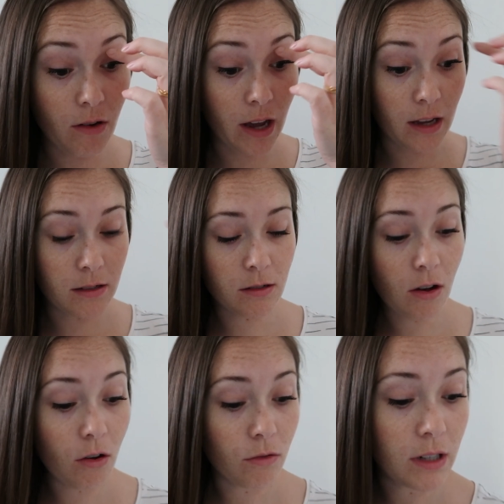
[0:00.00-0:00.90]
Okay,
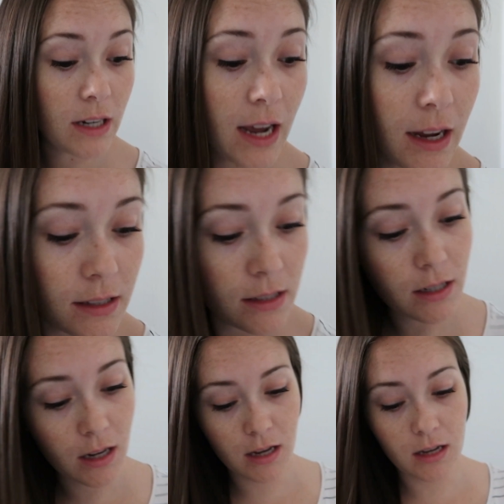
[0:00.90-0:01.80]
so
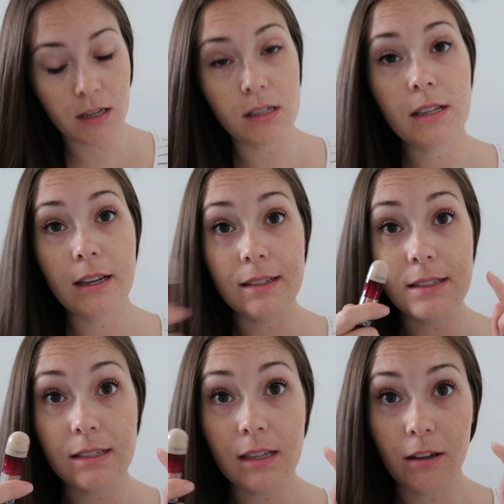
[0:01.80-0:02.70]
next is
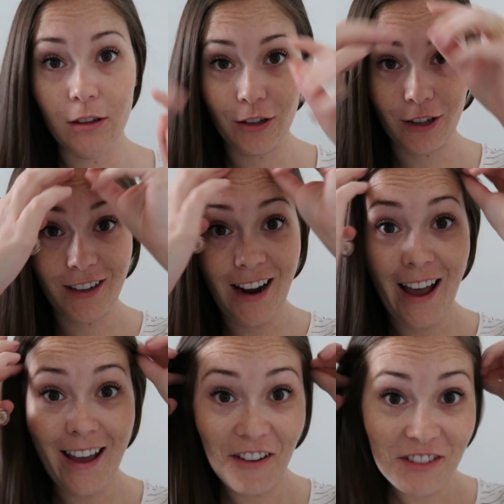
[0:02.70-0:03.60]
concealer.
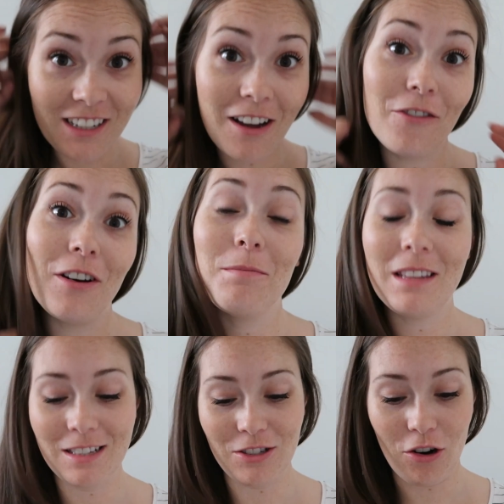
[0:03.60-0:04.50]
I have to cover up
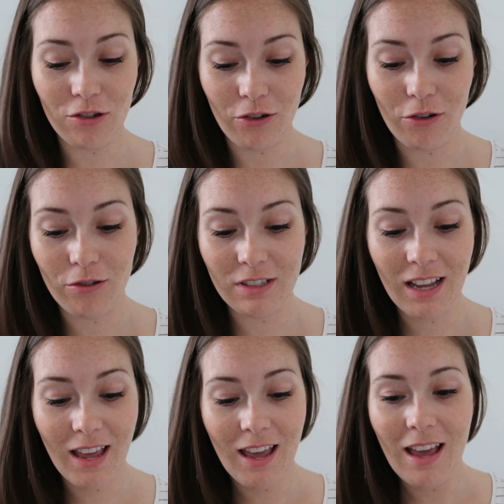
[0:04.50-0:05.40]
these dark circles.
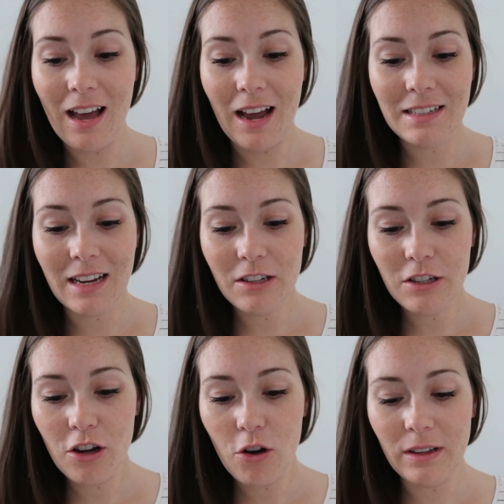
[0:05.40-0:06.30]
I tend
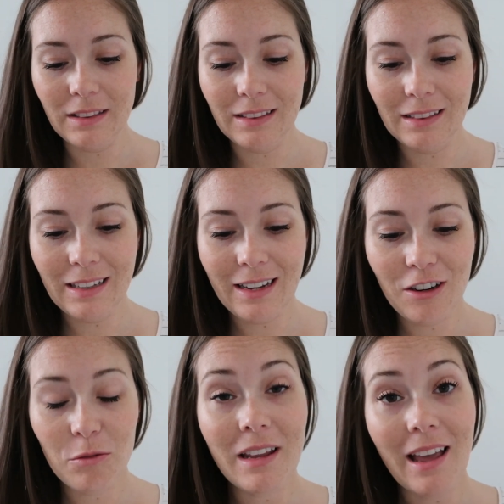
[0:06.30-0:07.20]
to go a
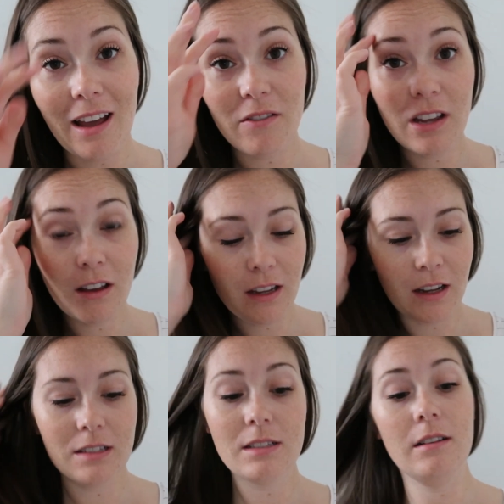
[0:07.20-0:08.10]
little bit heavy on the
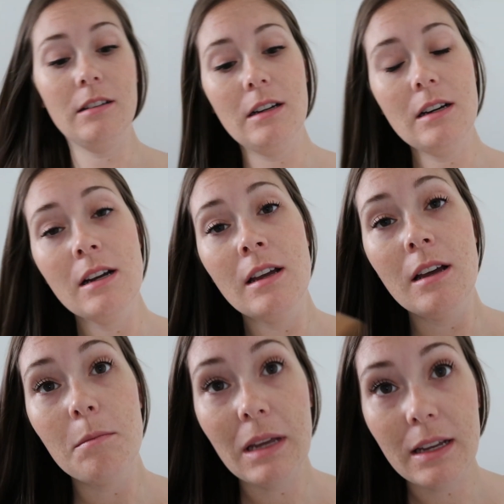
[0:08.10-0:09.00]
concealer
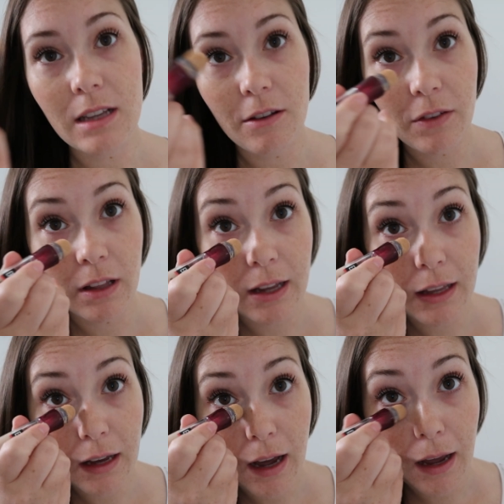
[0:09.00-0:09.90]
because I feel
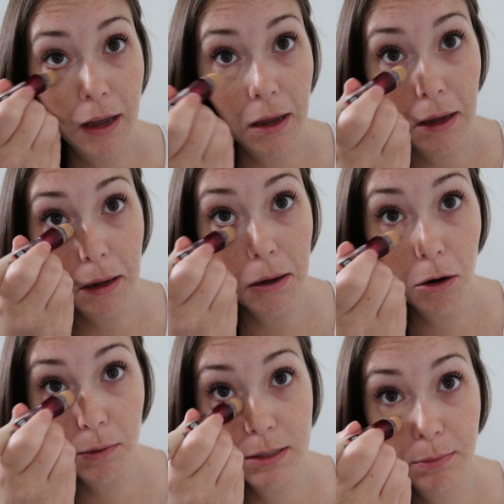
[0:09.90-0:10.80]
like I
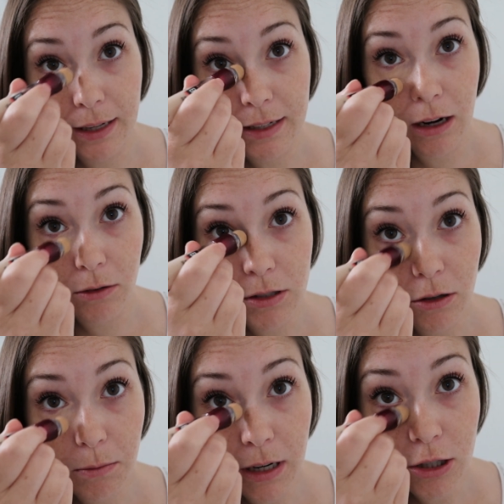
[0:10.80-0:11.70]
always blend it out
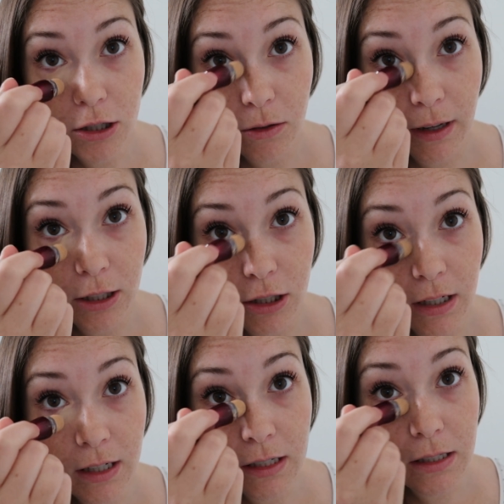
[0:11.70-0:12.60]
so much, so I
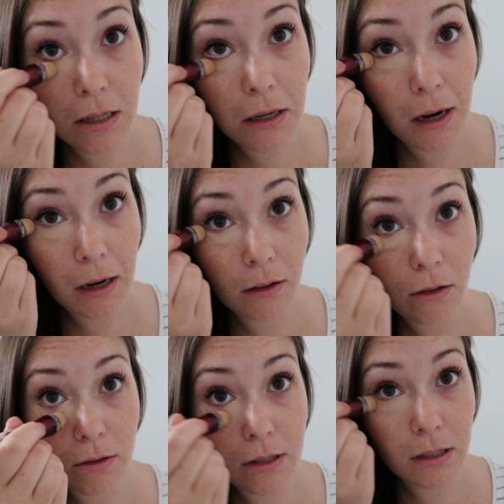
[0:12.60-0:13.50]
just kind of
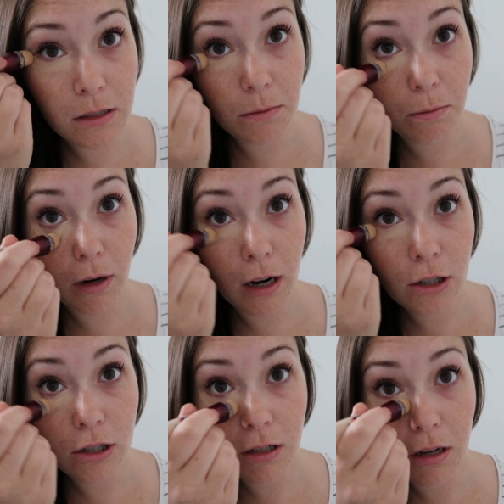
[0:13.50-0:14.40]
use this
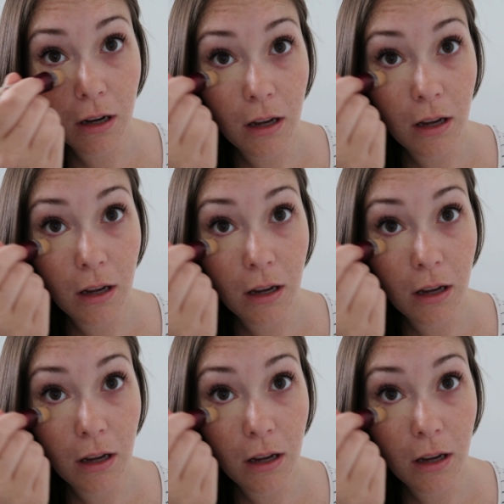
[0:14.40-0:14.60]
brush